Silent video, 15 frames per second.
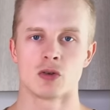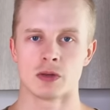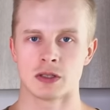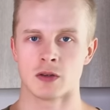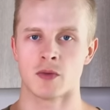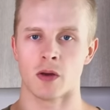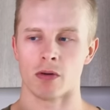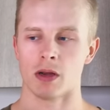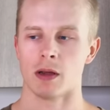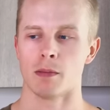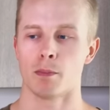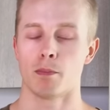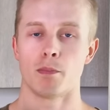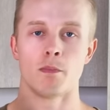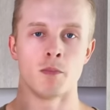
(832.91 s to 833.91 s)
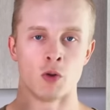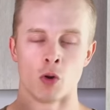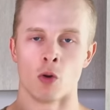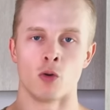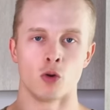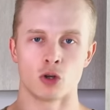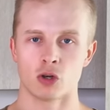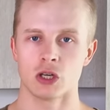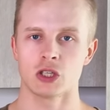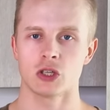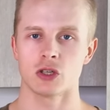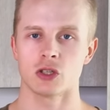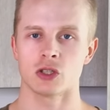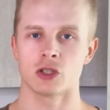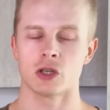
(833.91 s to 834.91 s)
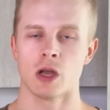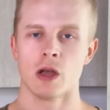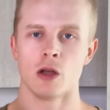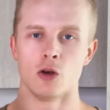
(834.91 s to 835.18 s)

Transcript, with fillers: So it's a very you know nutritious,